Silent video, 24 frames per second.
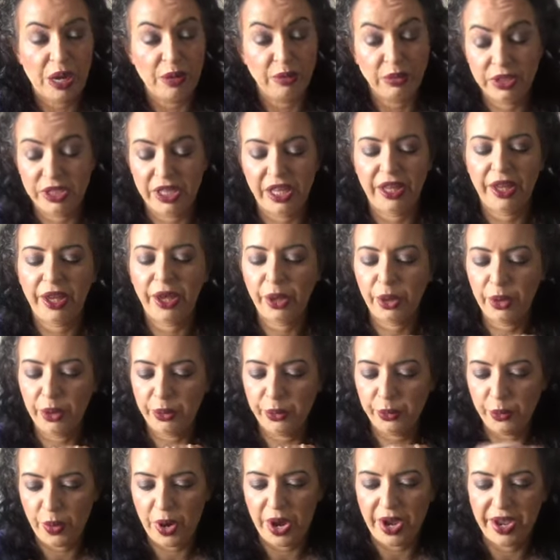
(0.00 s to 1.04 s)
I will tell you
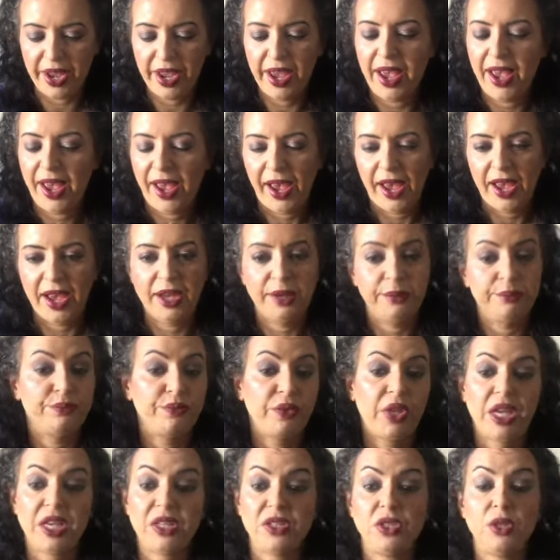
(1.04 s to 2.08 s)
why.
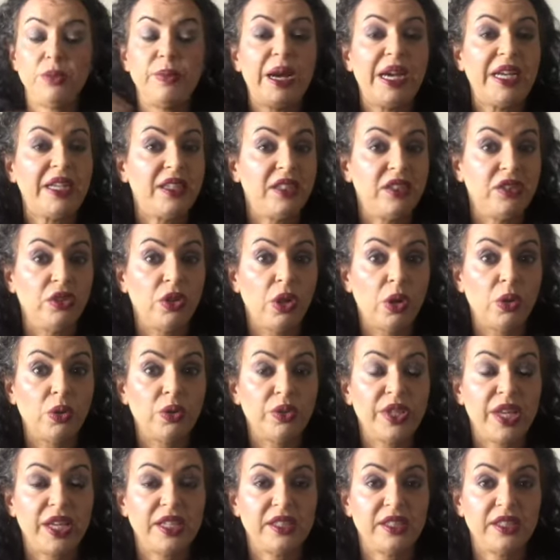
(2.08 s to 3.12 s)
As you might know
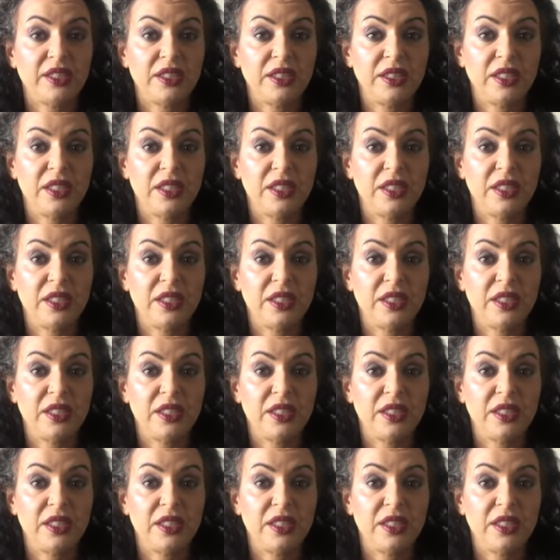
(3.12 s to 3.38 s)
that,